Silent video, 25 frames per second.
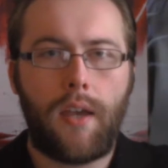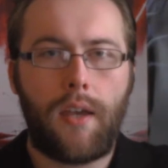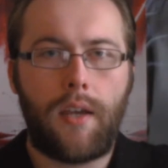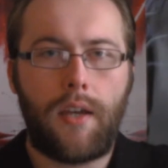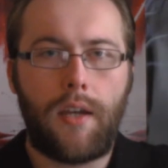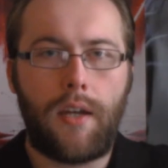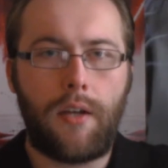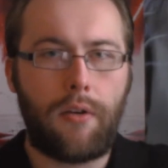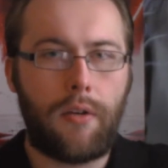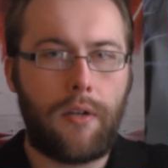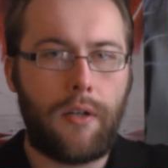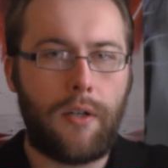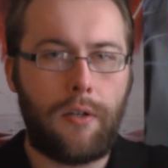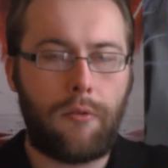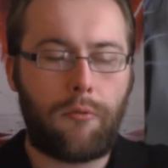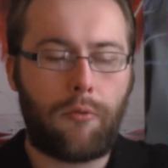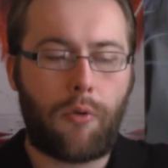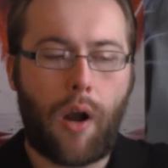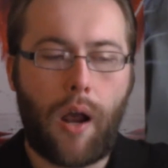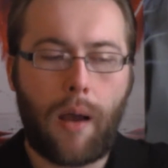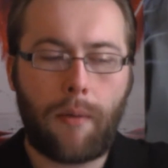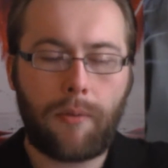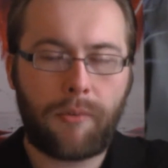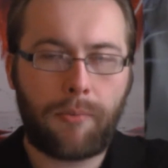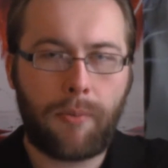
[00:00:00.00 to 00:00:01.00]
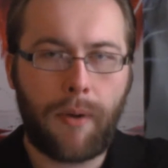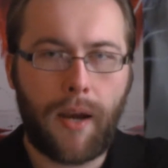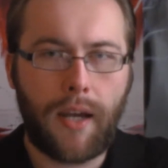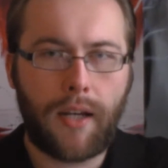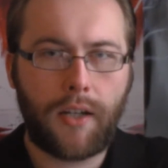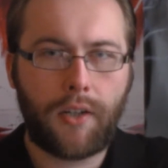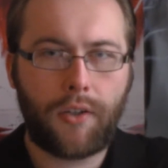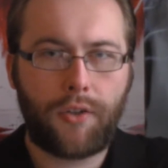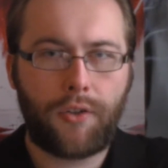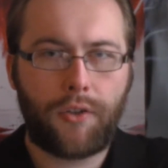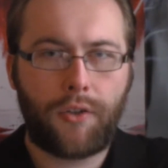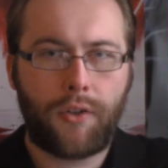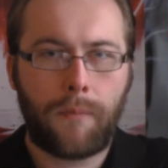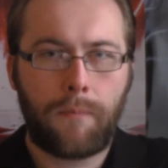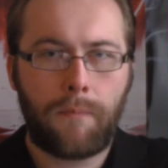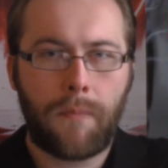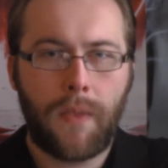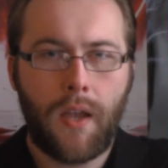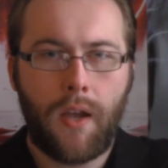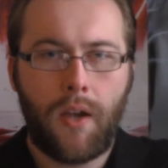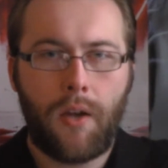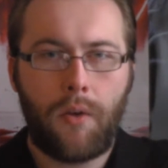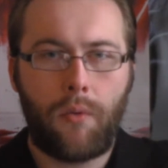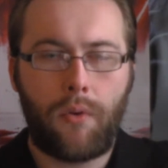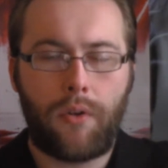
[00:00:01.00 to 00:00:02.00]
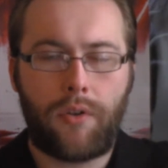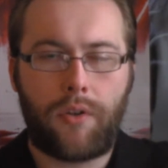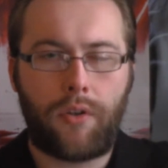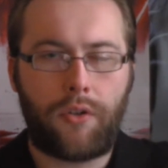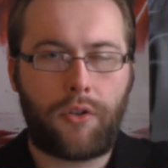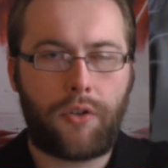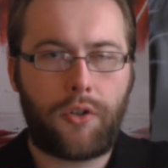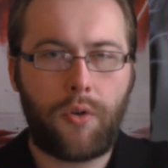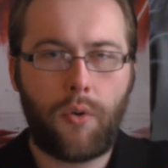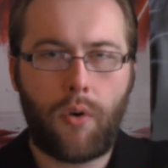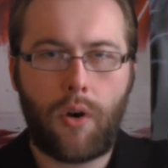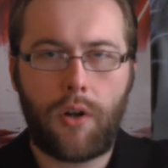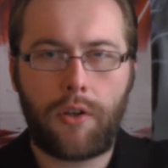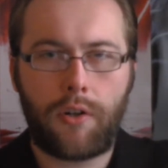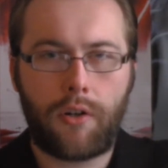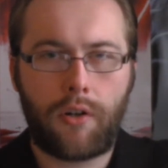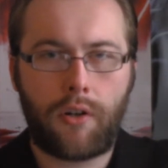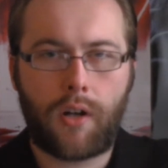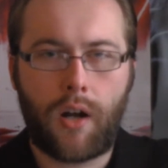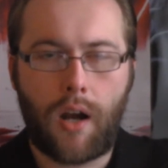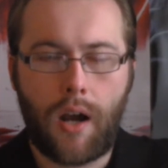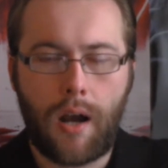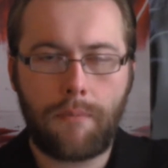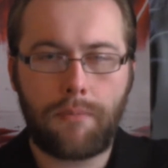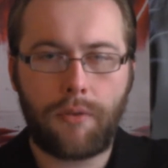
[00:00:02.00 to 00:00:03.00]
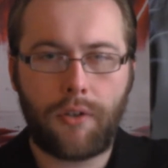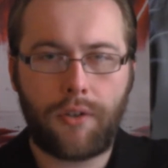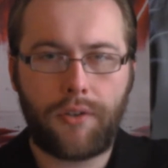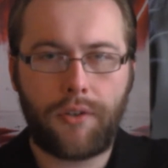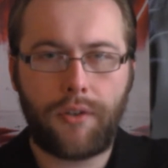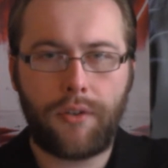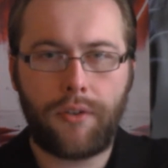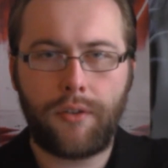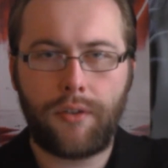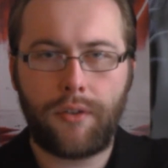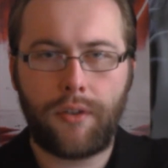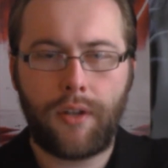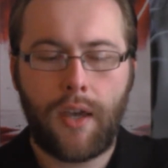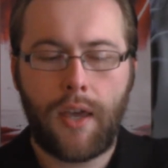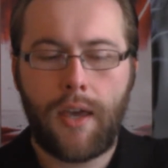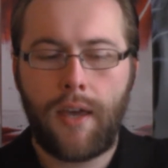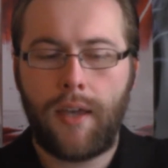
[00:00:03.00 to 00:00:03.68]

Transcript: He robs banks with his two other accomplices.